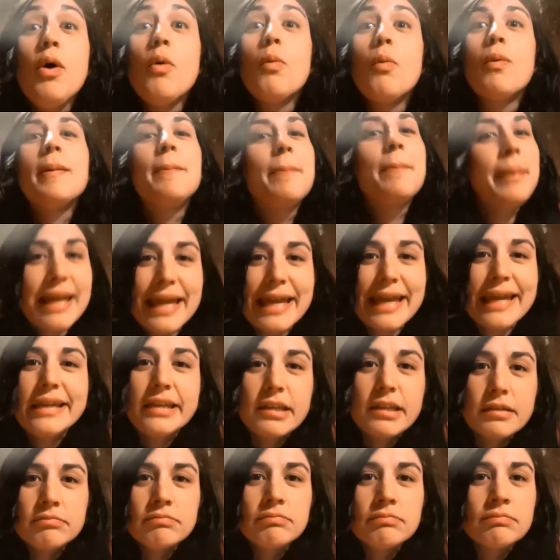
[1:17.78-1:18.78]
We bleed.
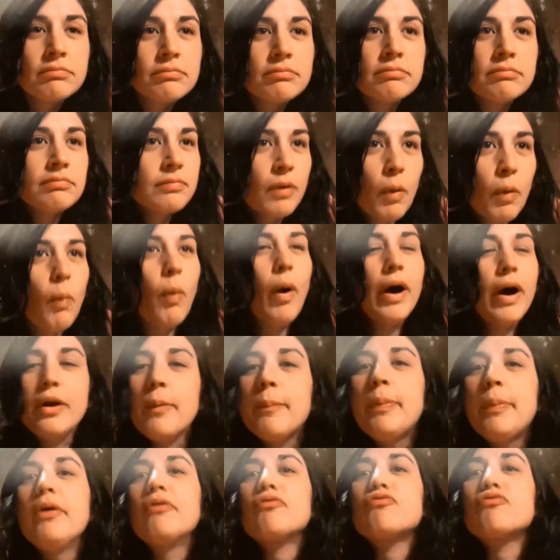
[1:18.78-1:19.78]
Why not
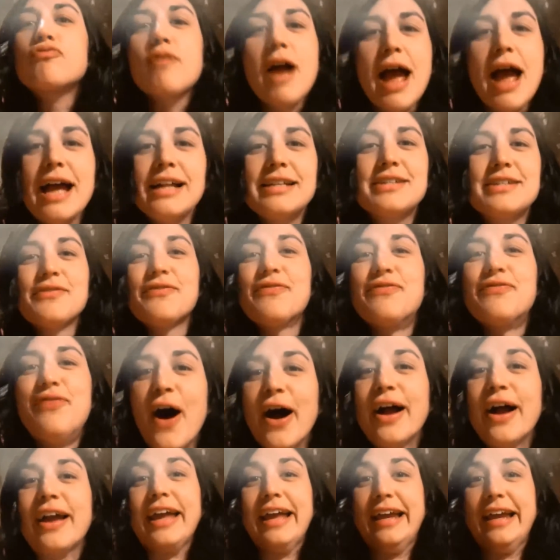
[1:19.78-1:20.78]
put red
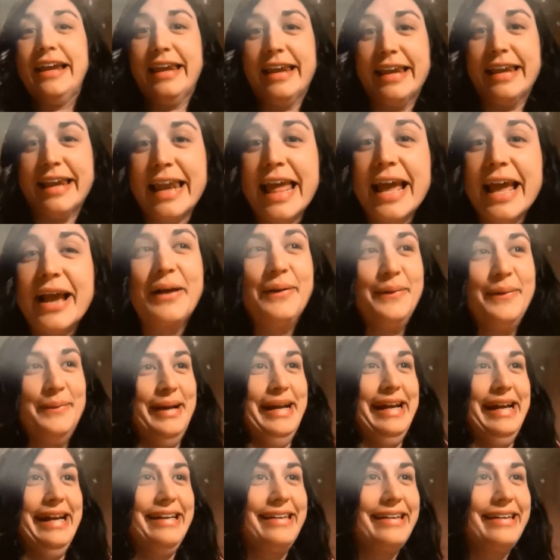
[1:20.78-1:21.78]
fucking
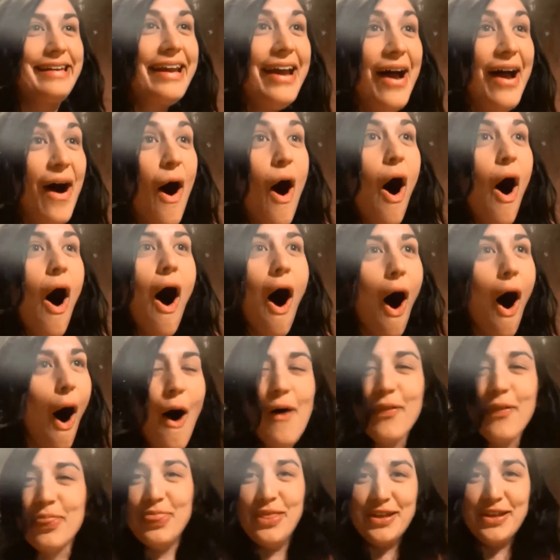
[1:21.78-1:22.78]
liquid
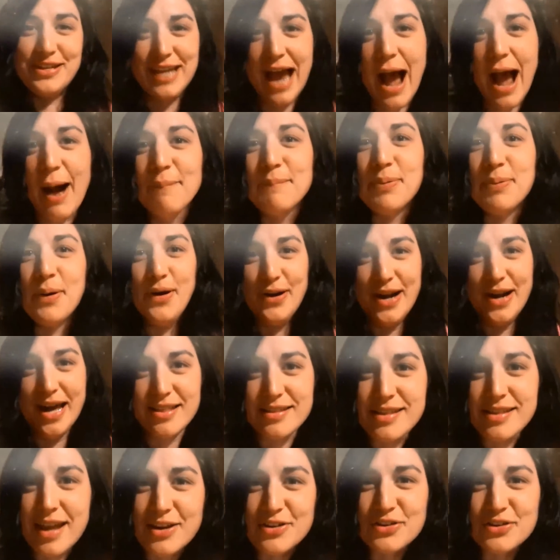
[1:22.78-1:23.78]
on the tampon and
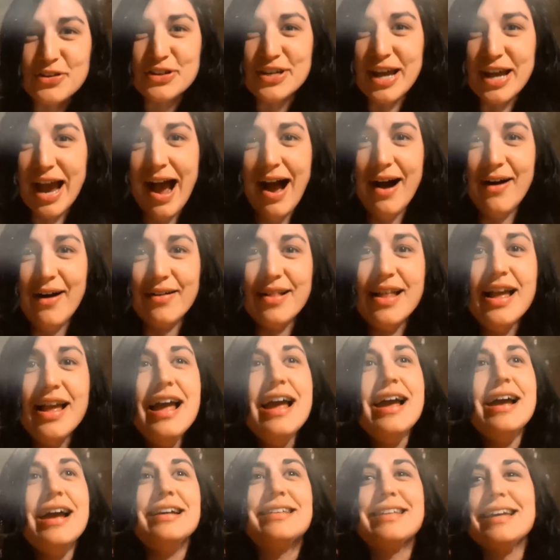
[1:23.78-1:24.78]
sanitary towel?
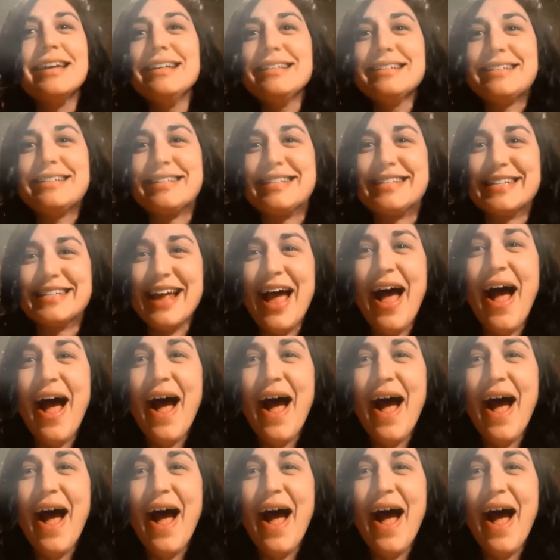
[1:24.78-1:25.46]
Is it so?